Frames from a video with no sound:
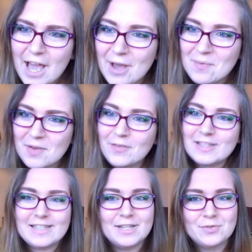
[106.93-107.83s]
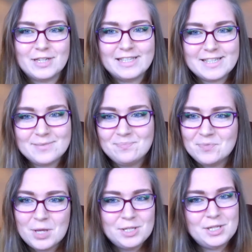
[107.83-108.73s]
If it says rinse,
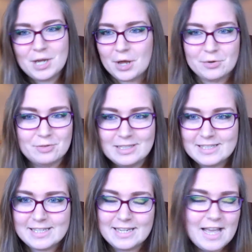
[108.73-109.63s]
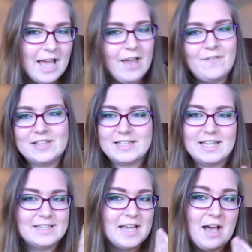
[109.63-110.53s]
you gotta rinse it. If it
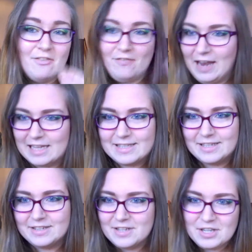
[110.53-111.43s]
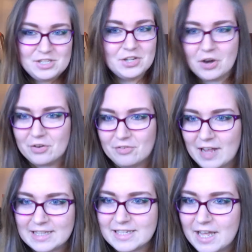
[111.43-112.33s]
says flatten, you gotta
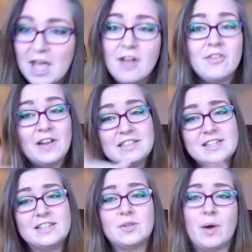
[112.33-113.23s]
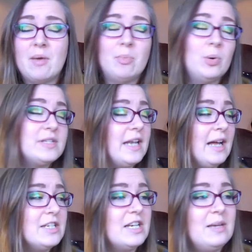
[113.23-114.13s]
flatten it. The flattening is quite important,
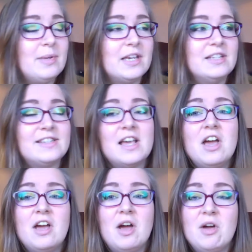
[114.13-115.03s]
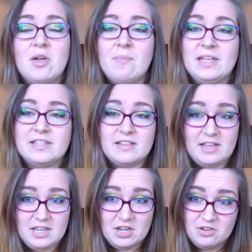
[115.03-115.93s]
actually, because it means that
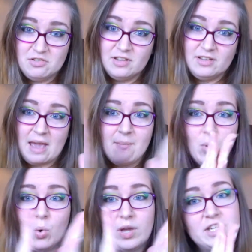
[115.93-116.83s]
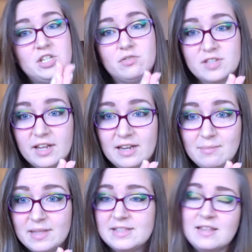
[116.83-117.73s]
they can get more into your
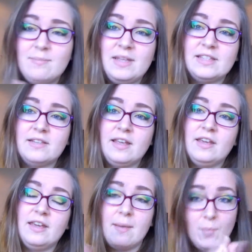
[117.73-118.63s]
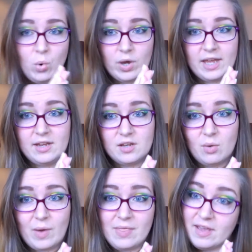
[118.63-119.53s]
recycling bins. It means that they can get more
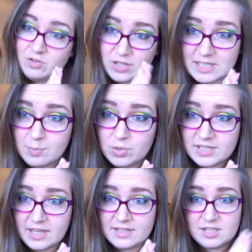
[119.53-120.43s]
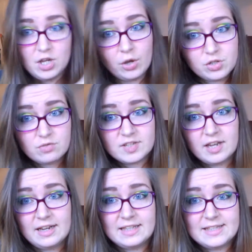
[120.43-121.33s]
in when they are transporting it to go to the
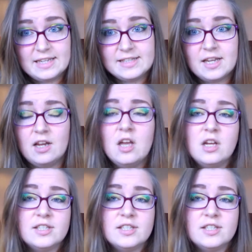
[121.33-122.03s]
recycling centre.